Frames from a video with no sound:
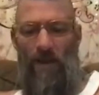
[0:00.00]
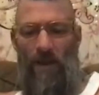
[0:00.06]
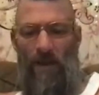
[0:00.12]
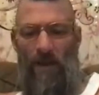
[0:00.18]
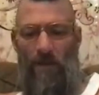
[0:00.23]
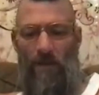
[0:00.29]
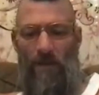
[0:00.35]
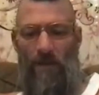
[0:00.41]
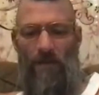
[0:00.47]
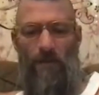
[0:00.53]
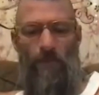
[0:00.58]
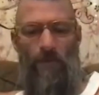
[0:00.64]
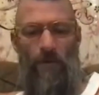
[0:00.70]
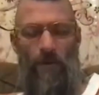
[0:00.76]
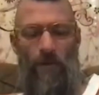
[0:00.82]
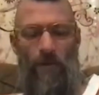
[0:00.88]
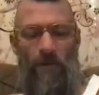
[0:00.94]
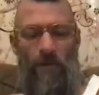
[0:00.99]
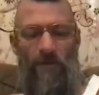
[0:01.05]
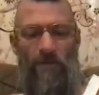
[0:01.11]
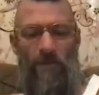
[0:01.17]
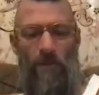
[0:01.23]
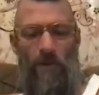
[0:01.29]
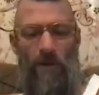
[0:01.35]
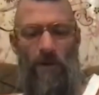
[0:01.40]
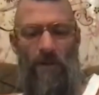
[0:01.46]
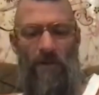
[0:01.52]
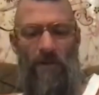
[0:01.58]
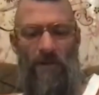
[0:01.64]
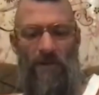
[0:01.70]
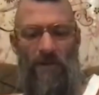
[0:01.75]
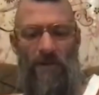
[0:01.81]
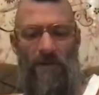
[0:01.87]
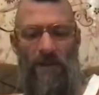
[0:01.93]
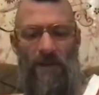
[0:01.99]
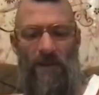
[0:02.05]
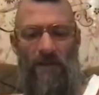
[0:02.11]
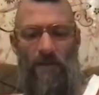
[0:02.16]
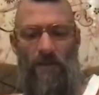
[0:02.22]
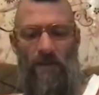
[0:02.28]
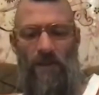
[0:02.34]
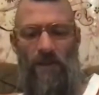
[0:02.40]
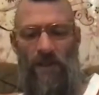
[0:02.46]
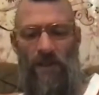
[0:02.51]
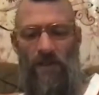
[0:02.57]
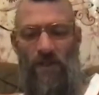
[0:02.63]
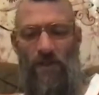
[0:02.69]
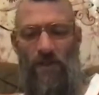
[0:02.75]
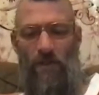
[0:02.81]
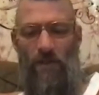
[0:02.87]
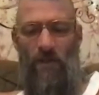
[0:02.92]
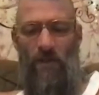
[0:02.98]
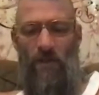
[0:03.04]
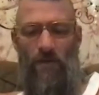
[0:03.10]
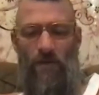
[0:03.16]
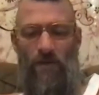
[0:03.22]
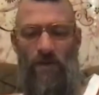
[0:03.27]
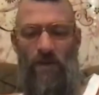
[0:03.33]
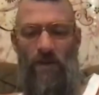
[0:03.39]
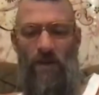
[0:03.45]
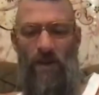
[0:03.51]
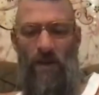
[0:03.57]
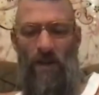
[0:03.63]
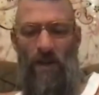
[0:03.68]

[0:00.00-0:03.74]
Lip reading: allow me to further explore how these insights were changing human culture